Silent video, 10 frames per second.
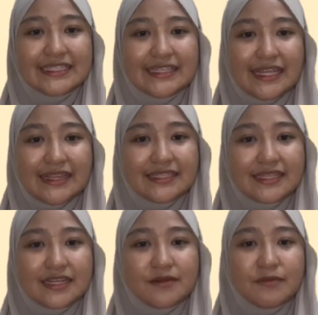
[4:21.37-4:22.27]

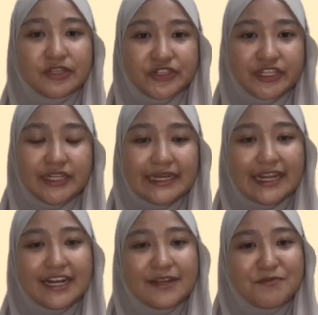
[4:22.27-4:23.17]
statistical measure
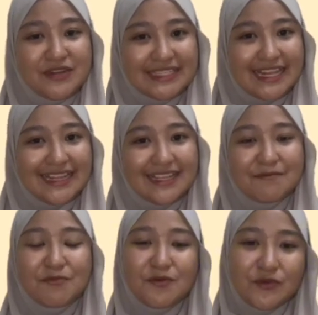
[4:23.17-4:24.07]
that represents the
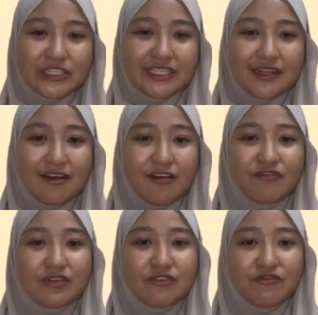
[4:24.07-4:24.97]
proportion
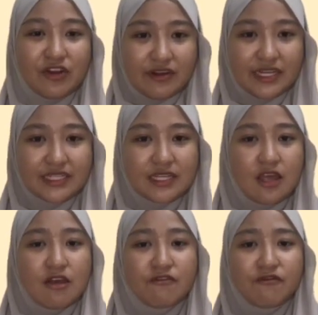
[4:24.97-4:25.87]
of the variance
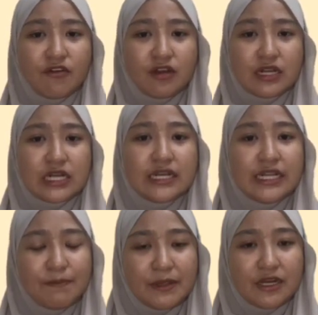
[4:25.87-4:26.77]
for a
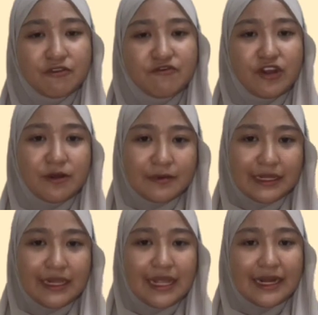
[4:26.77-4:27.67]
dependent
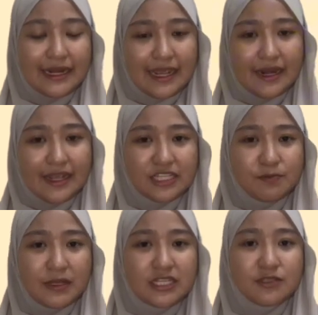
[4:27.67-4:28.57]
variable that
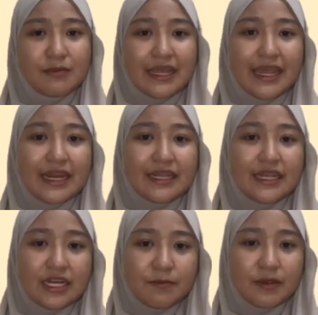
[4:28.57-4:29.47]
explains by an
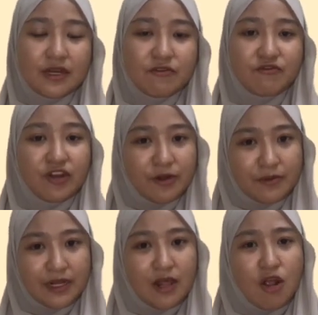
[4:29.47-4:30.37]
independent
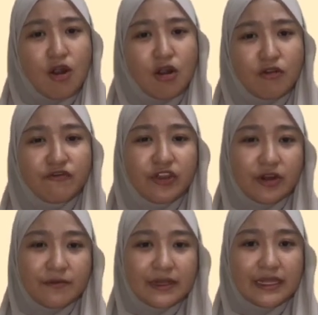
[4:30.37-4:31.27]
variable or
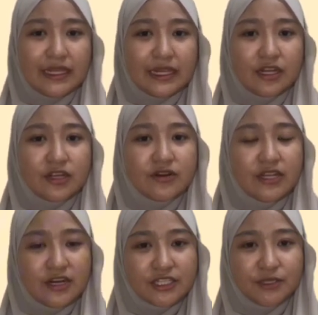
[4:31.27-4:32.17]
variable in a
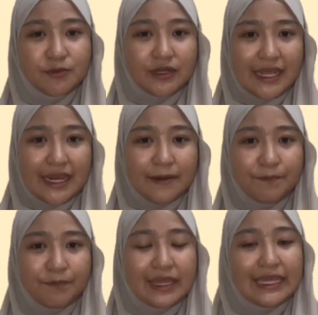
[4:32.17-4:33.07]
regression model.
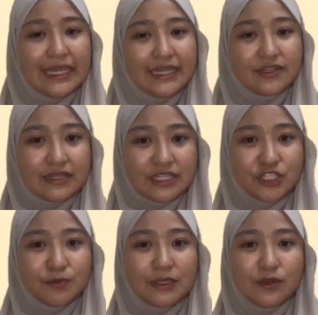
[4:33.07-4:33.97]
It
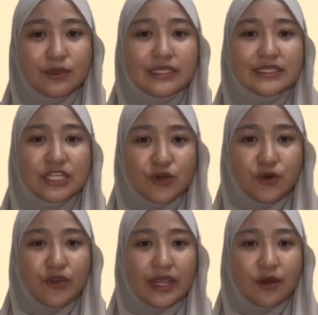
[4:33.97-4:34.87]
ranges between
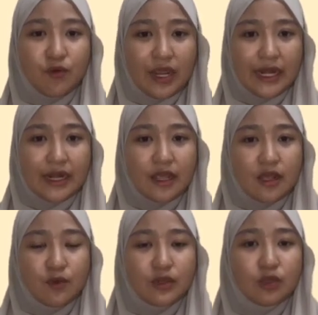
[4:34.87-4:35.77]
0 and 1,
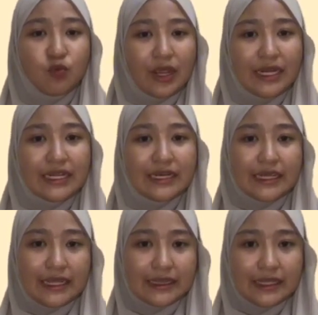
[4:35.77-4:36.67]
with 1
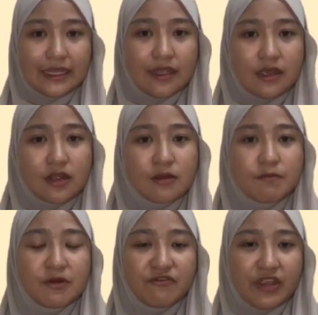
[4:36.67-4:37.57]
indicating a
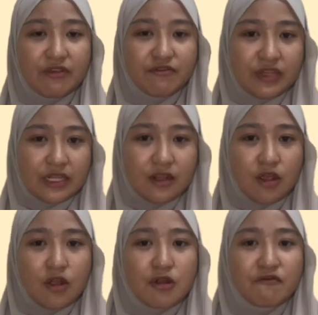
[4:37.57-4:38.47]
perfect fit.
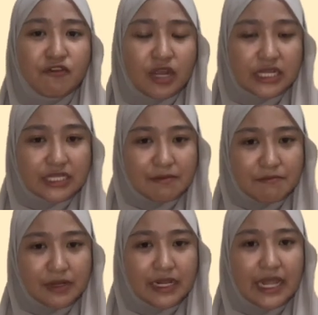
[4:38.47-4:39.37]
For
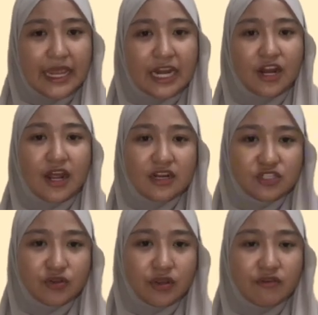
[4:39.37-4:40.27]
example, an
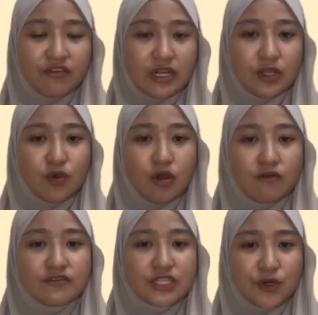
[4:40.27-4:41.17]
R-squared value
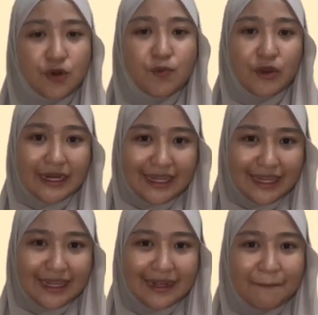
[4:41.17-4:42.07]
of
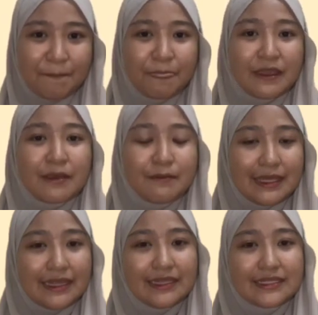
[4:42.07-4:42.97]
0.8
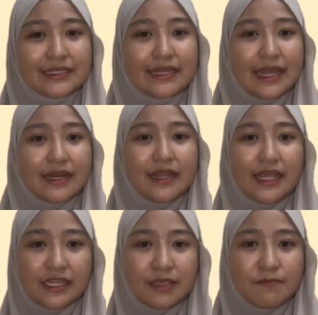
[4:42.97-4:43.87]
means that
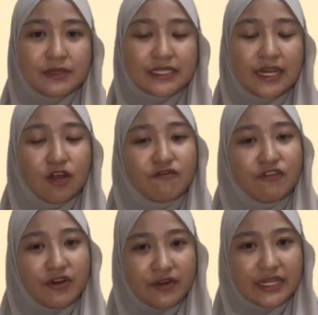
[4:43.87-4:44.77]
80% of
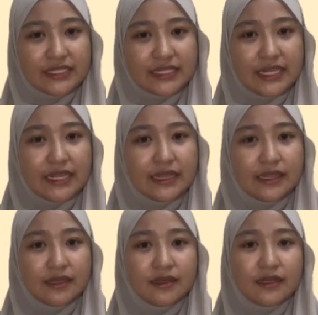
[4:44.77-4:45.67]
variance in
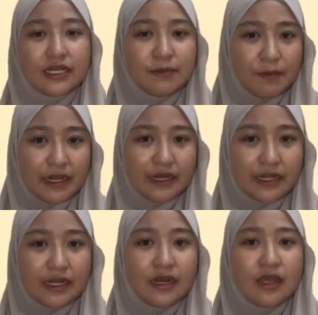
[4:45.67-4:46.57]
the
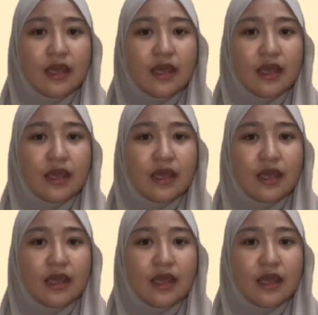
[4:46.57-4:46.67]
dependent